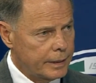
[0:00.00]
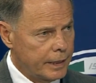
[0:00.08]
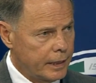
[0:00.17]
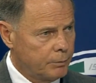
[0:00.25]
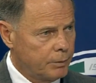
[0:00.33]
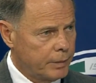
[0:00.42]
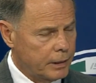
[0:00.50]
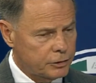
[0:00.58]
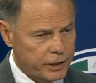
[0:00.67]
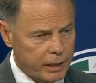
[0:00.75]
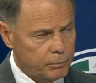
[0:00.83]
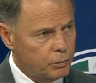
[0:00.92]
game, and
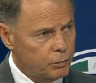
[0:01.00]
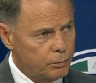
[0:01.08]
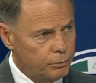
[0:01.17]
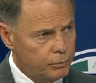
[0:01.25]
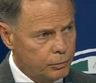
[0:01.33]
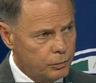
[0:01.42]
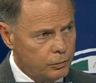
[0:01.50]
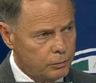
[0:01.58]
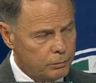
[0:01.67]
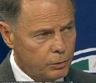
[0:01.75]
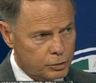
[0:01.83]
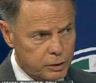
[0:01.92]
Miles Chapman
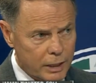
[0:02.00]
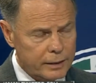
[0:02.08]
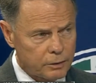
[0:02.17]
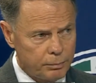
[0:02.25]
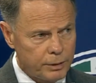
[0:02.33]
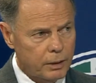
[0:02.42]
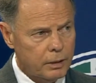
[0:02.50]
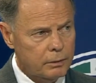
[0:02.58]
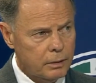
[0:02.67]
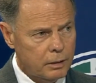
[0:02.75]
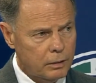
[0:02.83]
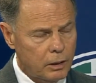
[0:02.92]
will most likely be
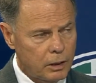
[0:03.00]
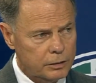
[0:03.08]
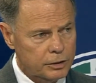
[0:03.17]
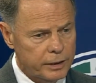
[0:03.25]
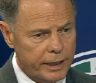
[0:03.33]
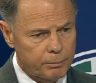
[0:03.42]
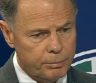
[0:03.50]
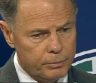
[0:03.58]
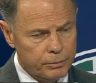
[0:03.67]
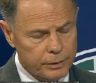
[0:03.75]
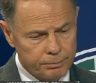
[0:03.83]
our long snapper.